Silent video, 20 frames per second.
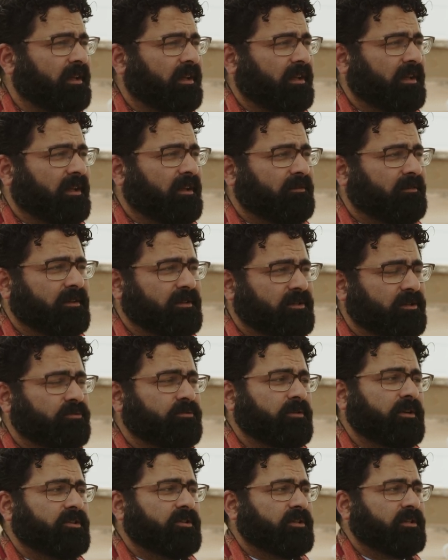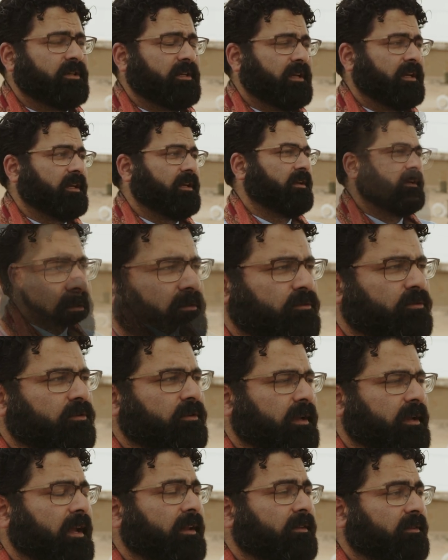uh, the situation here
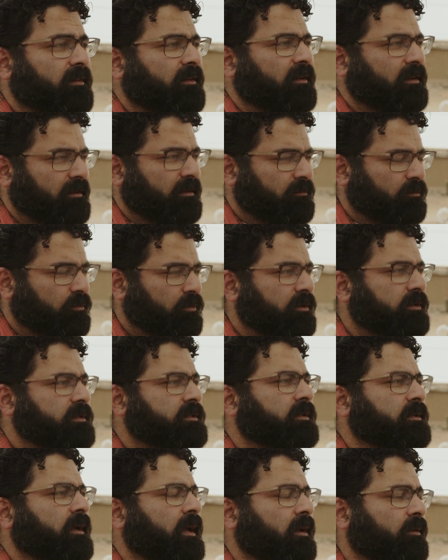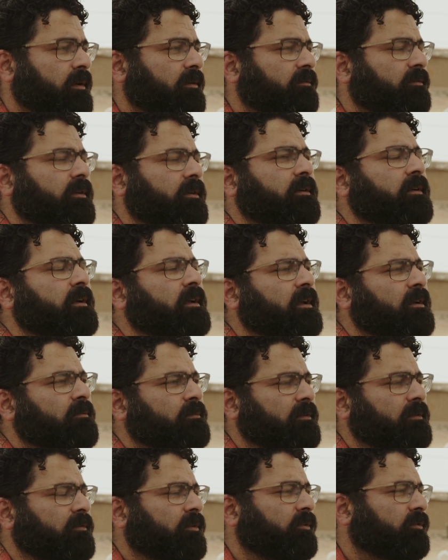could get worse. However,
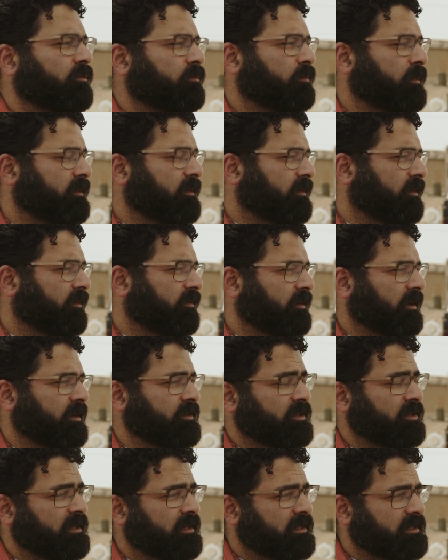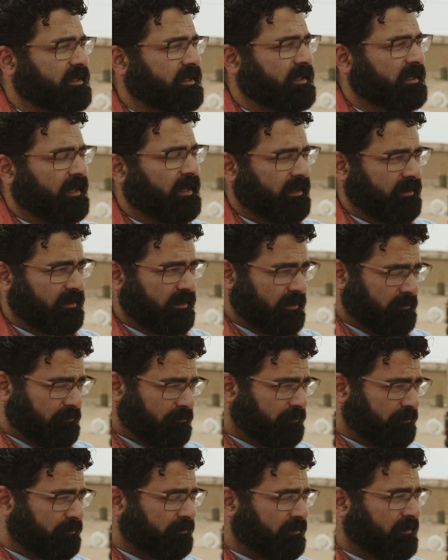we've also witnessed the agility and the
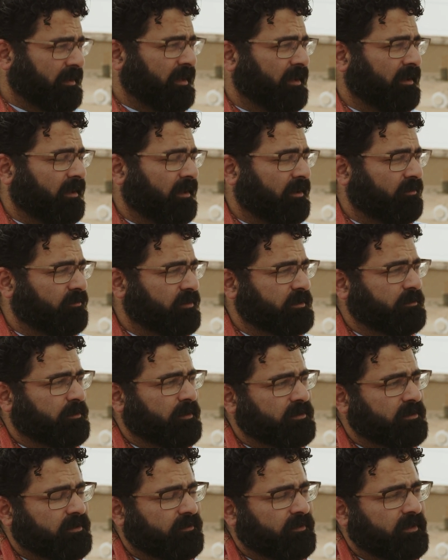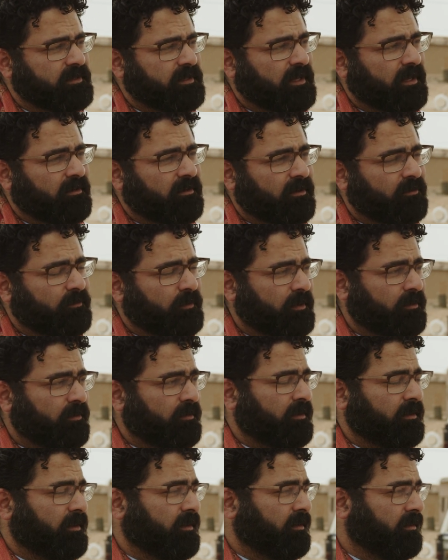uh, response of the Sahrawi
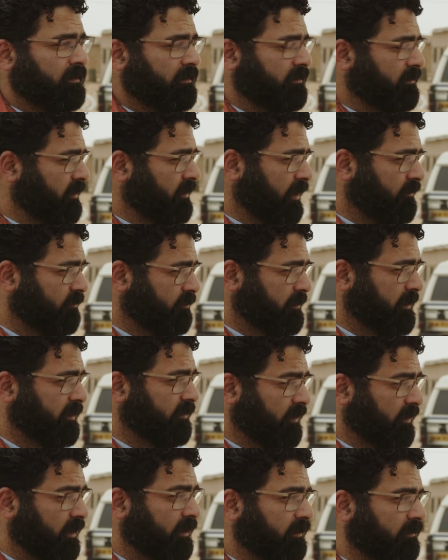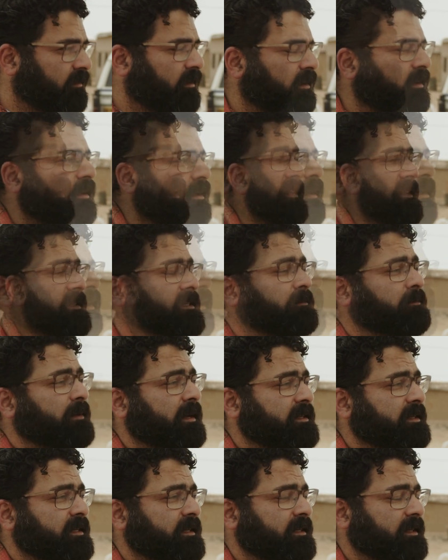uh, government here in
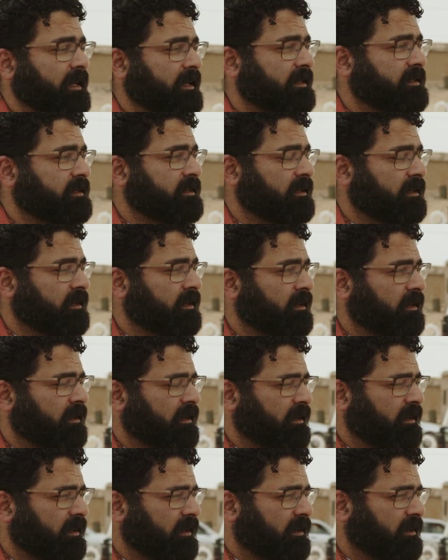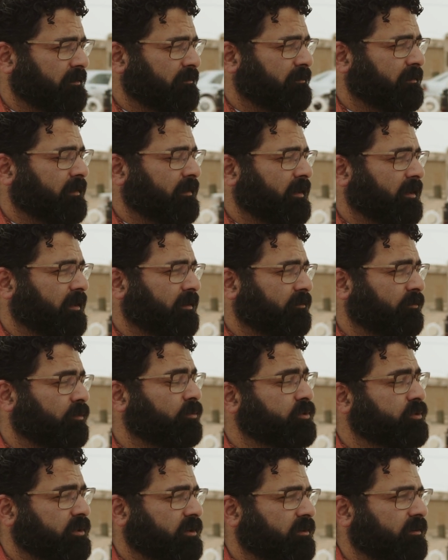anticipating that um, uh,
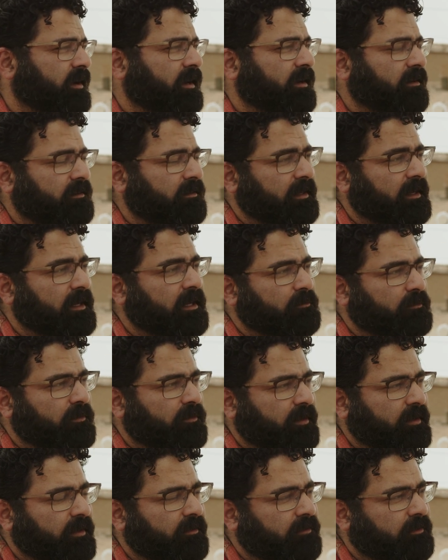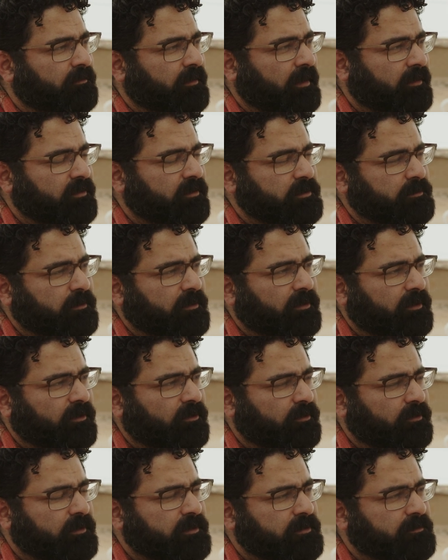future and dealing with that and responding
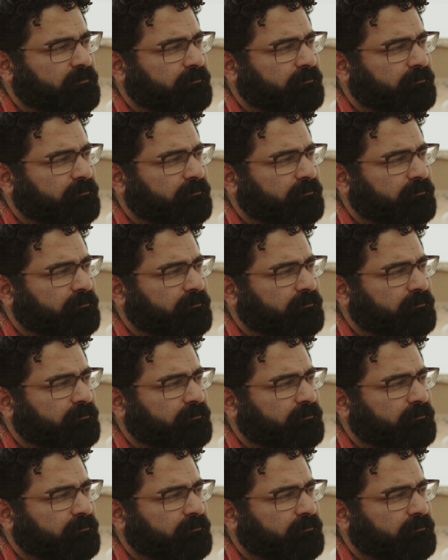to it.